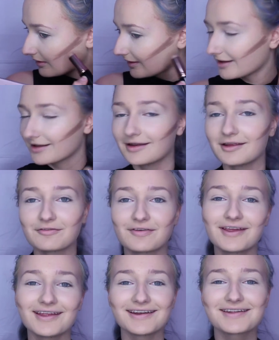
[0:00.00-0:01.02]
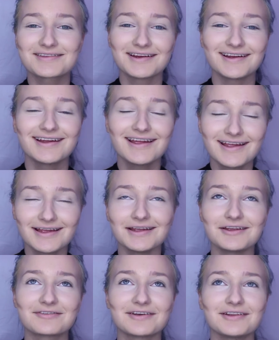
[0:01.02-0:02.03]
and
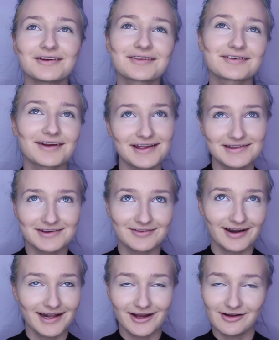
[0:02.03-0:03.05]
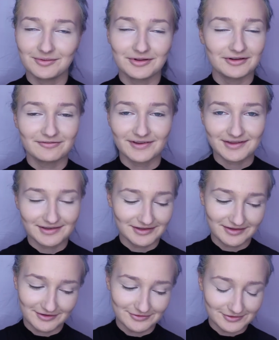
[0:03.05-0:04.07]
if it looks crazy right now, I'm gonna fix
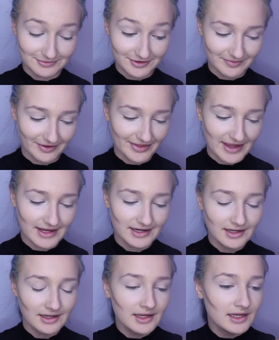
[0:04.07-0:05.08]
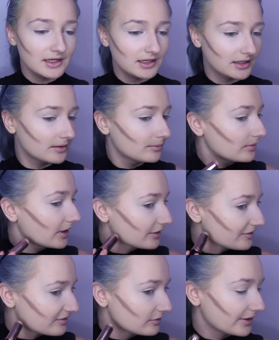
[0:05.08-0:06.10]
it, so don't worry about that. I
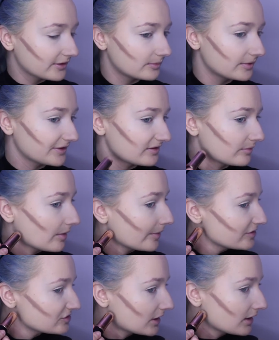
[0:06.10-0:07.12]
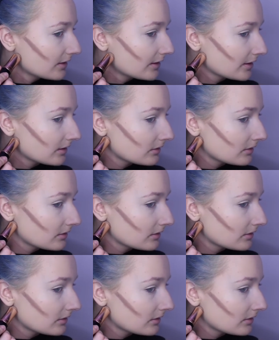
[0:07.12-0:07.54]
also like to put some on my jawline.